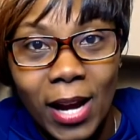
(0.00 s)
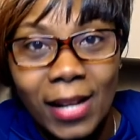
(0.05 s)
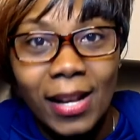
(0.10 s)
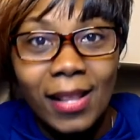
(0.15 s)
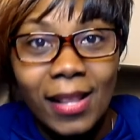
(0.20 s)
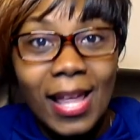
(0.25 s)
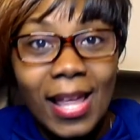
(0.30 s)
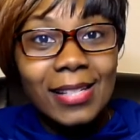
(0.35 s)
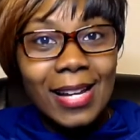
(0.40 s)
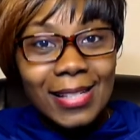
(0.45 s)
Now,
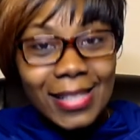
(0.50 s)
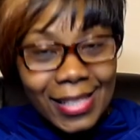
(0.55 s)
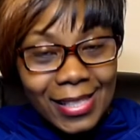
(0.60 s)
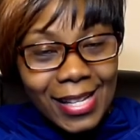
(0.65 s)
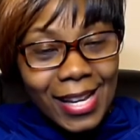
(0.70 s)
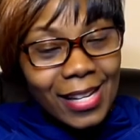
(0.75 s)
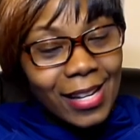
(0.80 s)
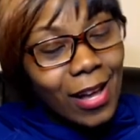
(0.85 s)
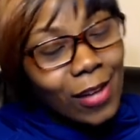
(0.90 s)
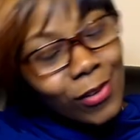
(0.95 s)
that's not to
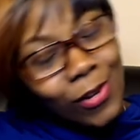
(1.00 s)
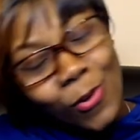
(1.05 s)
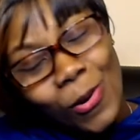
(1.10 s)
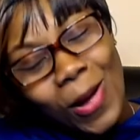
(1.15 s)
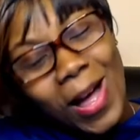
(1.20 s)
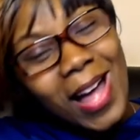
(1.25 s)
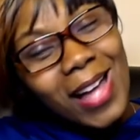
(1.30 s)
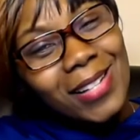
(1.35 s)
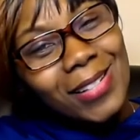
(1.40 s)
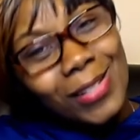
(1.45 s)
say y'all know
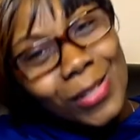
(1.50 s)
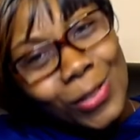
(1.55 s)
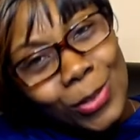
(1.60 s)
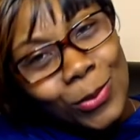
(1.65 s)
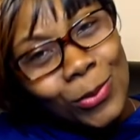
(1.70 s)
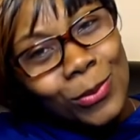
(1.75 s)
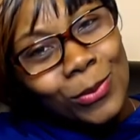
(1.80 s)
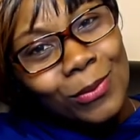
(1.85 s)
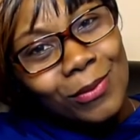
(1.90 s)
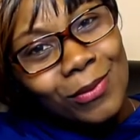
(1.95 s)
how I
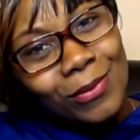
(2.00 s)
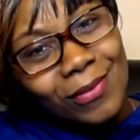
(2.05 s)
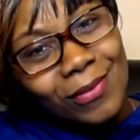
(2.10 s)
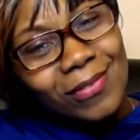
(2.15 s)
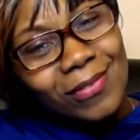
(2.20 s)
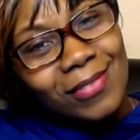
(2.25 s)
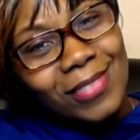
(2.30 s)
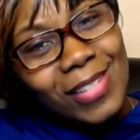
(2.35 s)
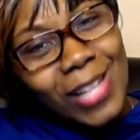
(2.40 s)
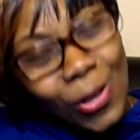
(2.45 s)
do
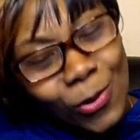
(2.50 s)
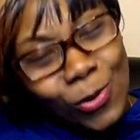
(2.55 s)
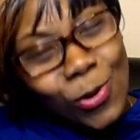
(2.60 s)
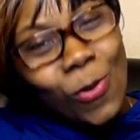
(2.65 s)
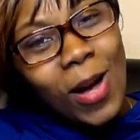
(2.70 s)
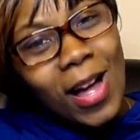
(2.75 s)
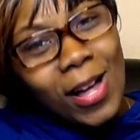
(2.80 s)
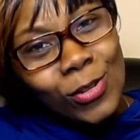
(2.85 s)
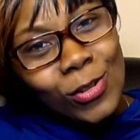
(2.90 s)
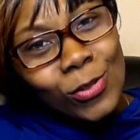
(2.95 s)
I know
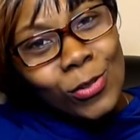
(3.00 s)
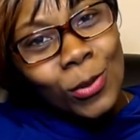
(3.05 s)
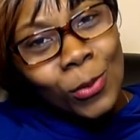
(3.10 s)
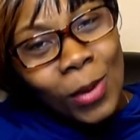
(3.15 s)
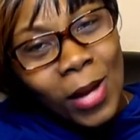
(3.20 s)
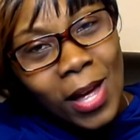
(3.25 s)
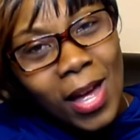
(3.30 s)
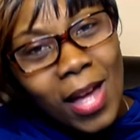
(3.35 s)
how I do.